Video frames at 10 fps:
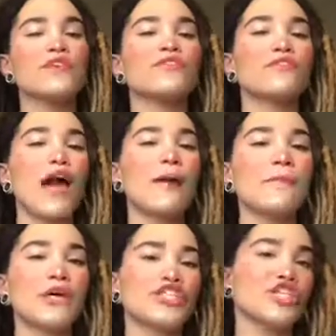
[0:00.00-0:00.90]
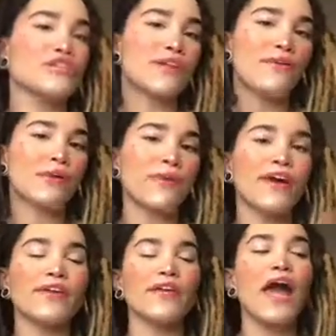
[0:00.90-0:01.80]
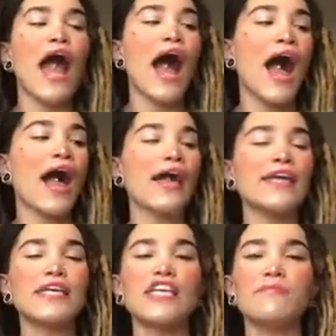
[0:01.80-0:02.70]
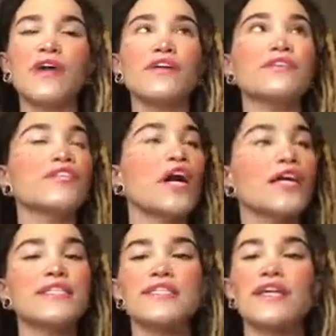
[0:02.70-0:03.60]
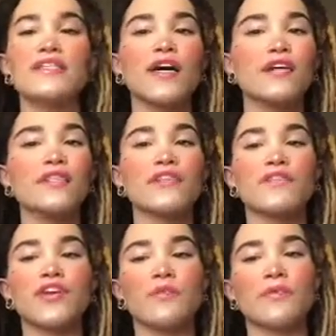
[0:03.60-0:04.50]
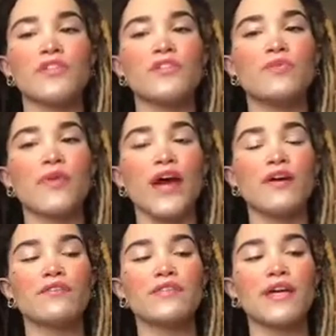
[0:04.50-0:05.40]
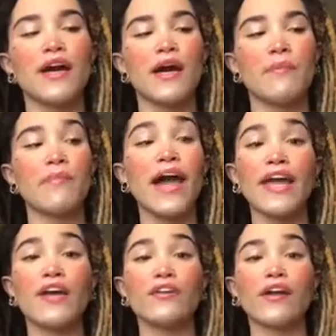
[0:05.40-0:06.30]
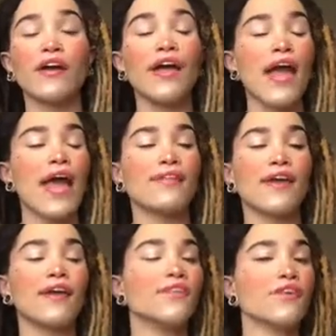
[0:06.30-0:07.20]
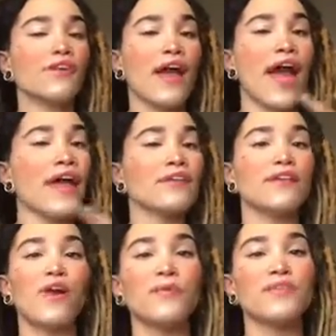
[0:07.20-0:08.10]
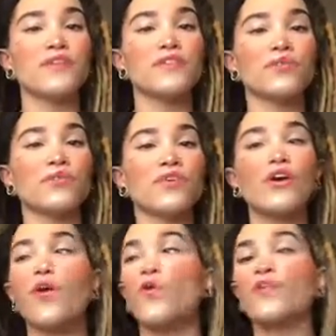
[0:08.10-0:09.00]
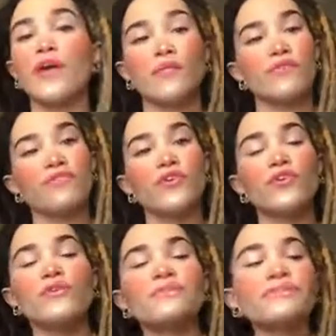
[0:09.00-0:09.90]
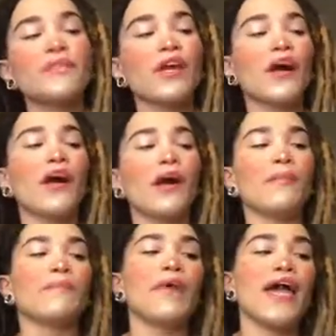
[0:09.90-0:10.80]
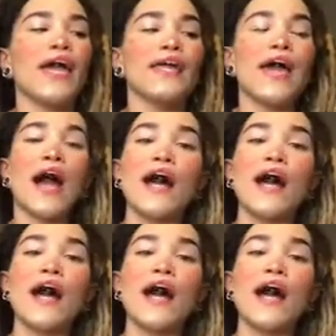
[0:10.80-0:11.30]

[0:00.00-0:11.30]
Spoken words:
so not much is known about it. I emailed tons and tons of therapists around my area, and they either hadn't dealt with the disorder or they were full. And